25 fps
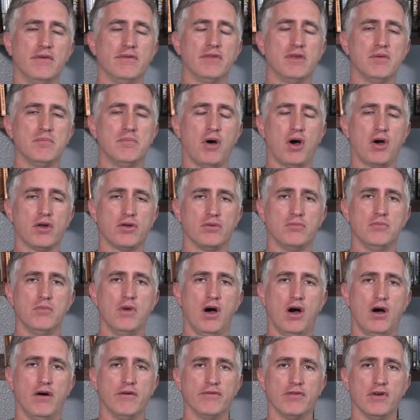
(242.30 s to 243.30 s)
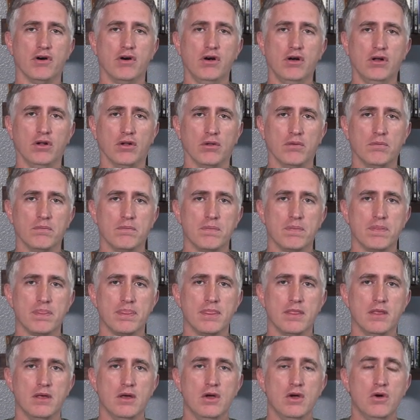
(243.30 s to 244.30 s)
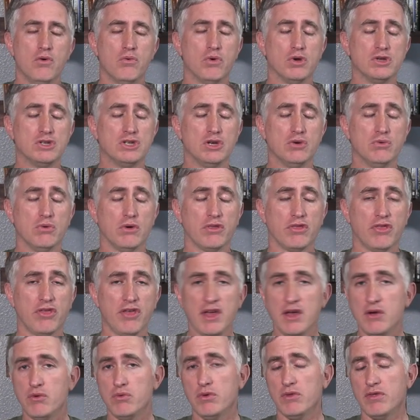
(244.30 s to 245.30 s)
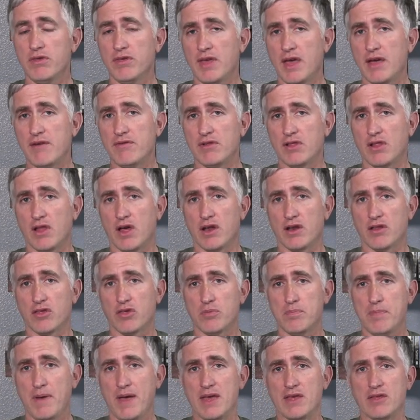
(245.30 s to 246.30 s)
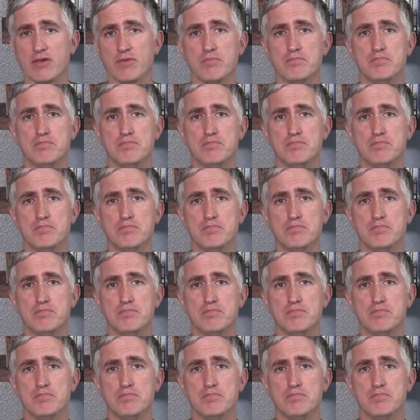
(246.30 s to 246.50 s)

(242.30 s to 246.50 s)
the bottom of the hull which you would think would save a lot of space,